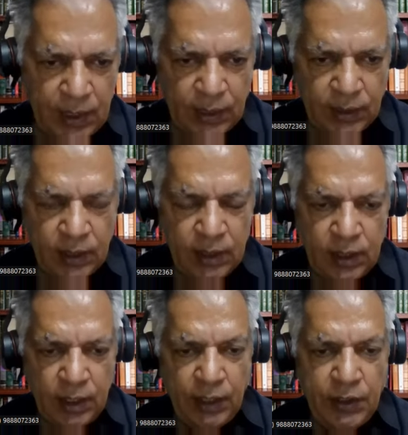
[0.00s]
Act
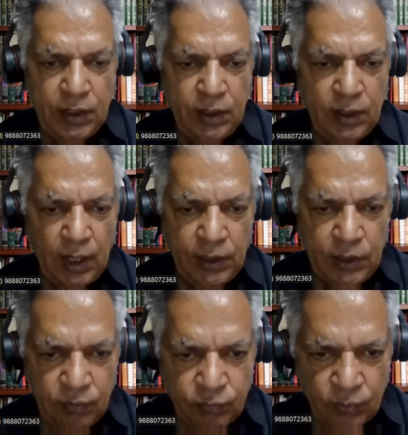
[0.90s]

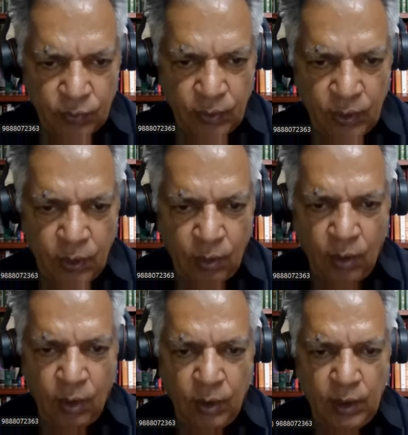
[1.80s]
1894
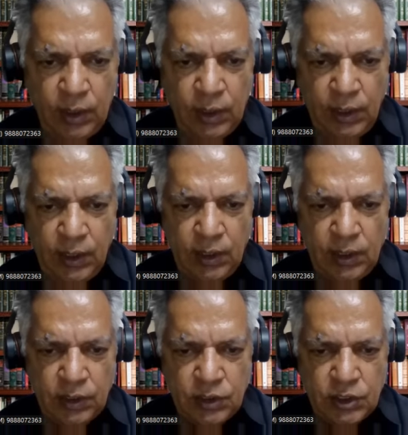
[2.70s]
or
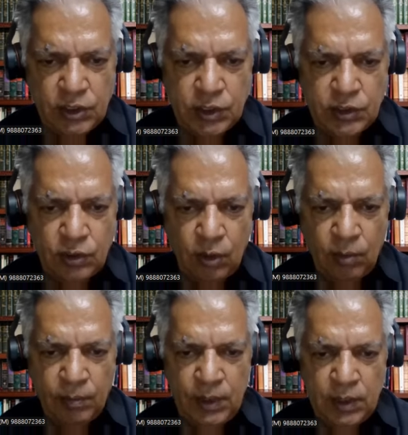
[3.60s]
Indian Registration
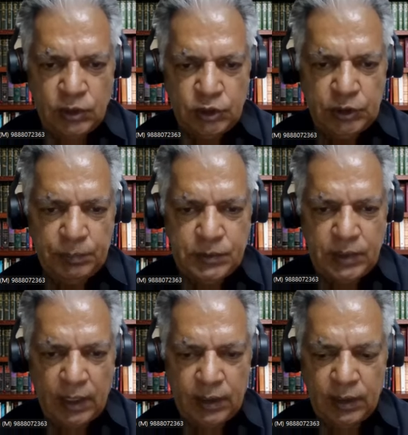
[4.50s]
of Ships
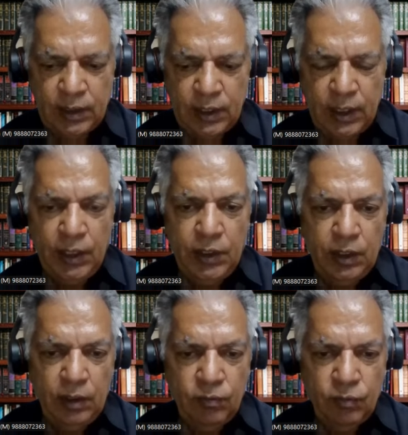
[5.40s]
Act
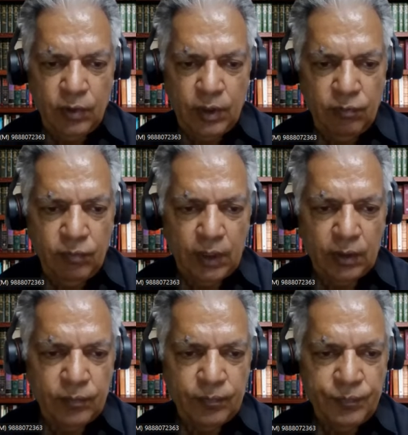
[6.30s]
1841.
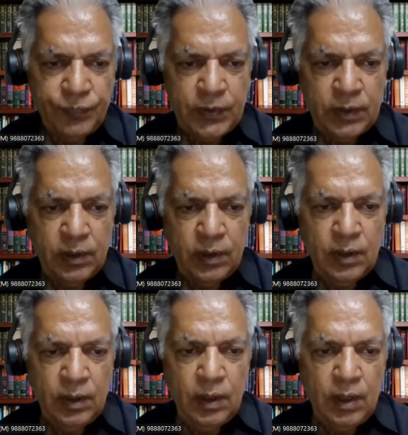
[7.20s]

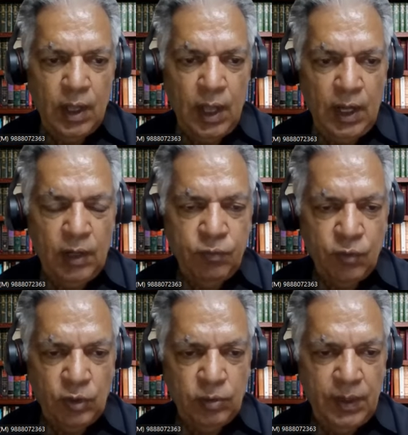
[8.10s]
And
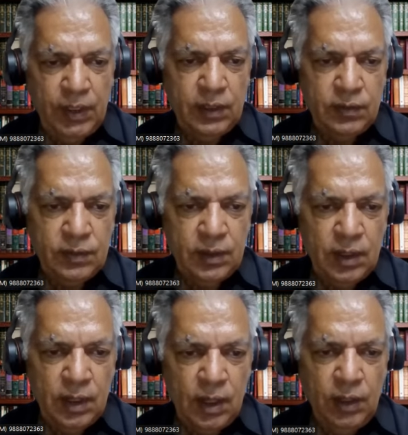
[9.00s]
fourth one is
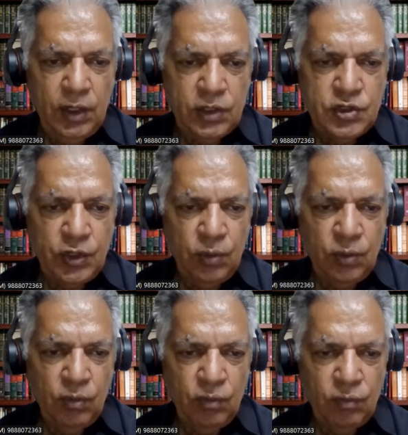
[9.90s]
under
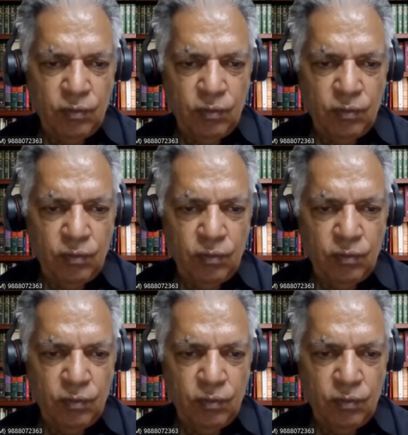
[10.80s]
Schedule